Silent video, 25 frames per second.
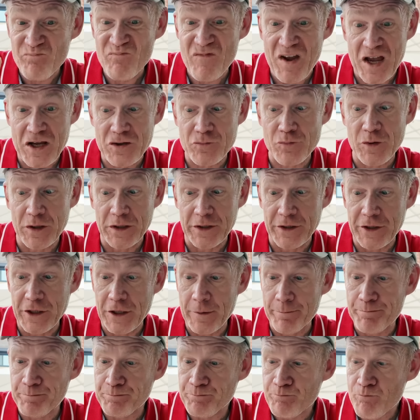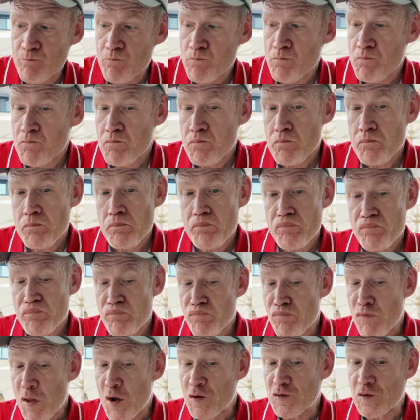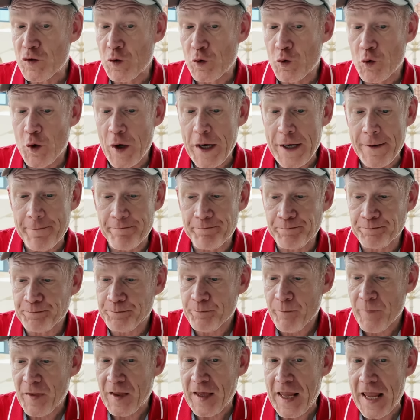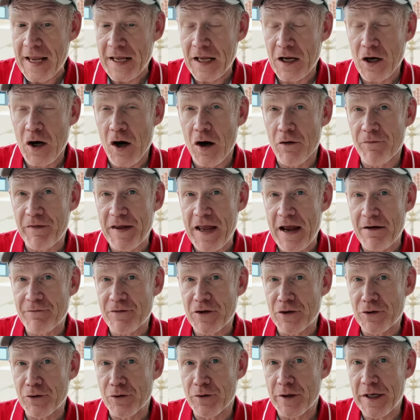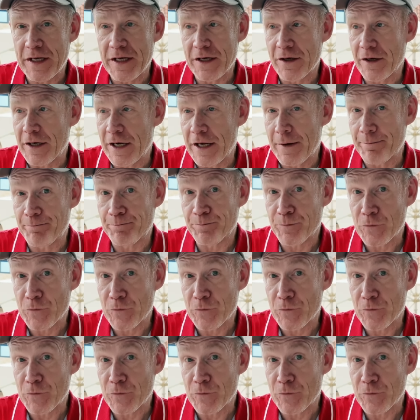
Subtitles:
That's really good. So great cake and coffee afternoon here in